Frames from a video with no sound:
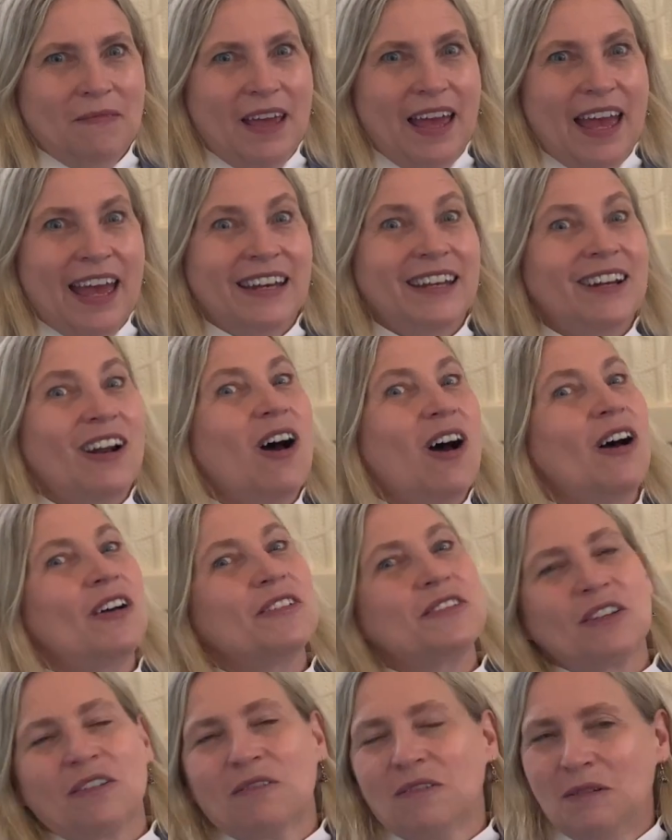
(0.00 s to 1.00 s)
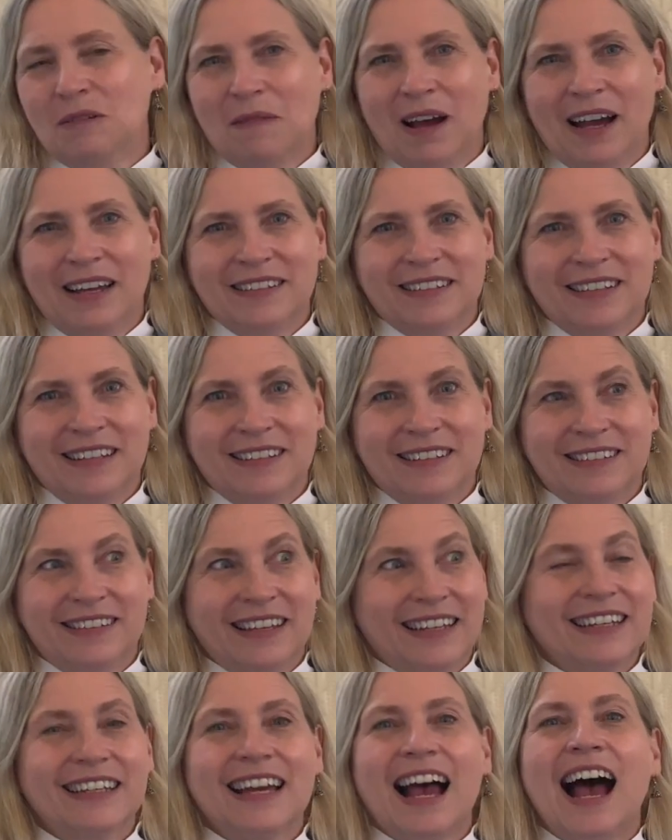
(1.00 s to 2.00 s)
And it also reminds us
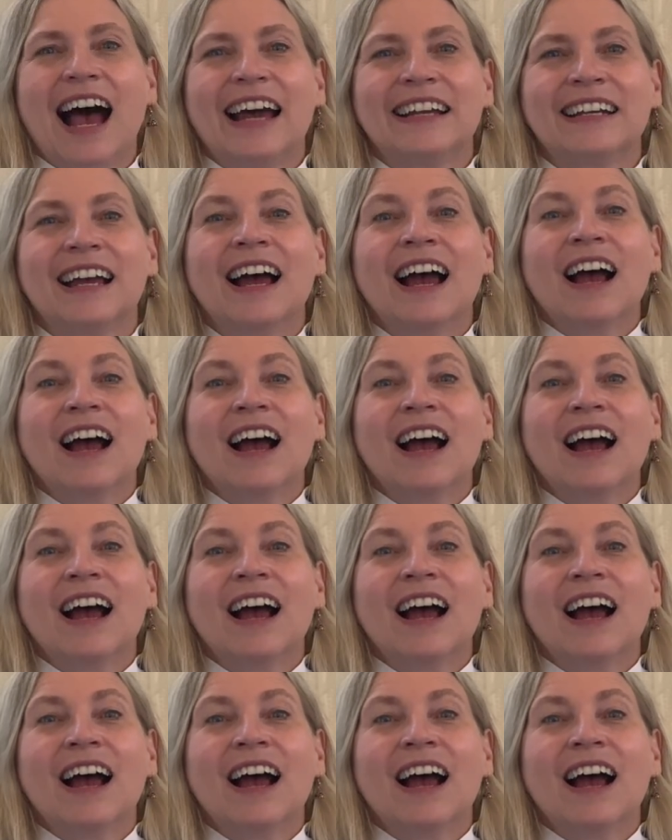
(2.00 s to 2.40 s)
that God